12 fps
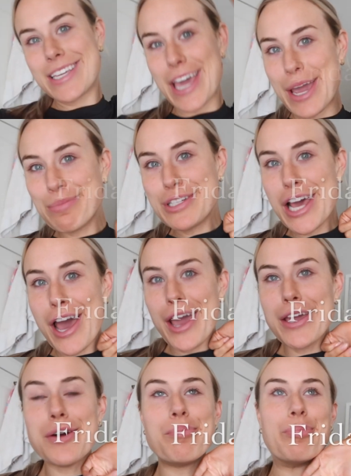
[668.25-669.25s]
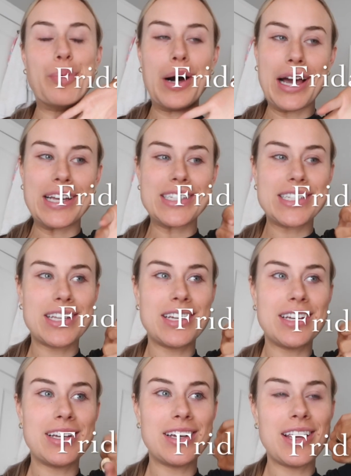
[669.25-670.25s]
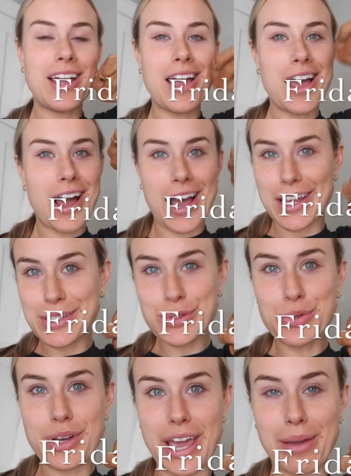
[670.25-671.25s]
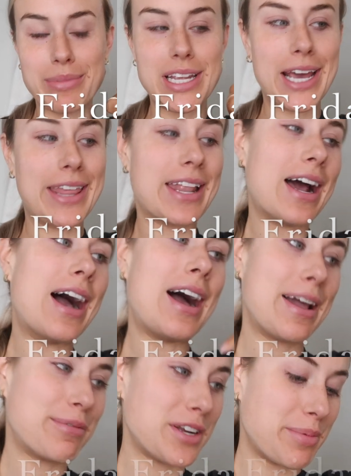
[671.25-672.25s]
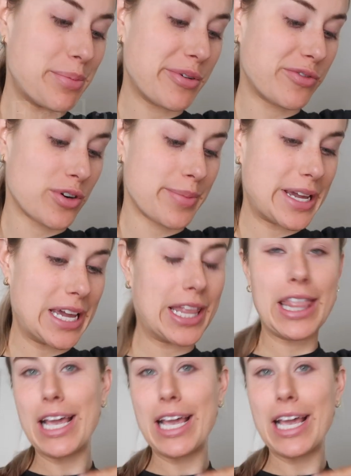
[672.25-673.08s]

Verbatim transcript: game day, but high school game day that I'm going to be performing in.